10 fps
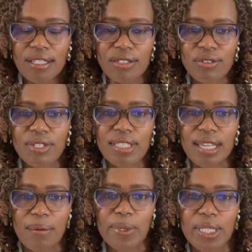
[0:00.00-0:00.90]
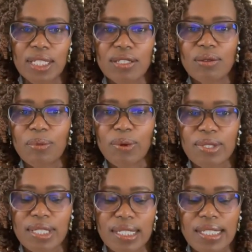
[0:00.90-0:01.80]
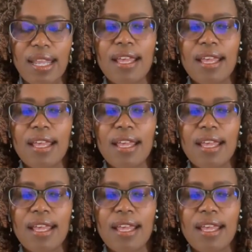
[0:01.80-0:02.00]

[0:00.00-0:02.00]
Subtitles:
during the application process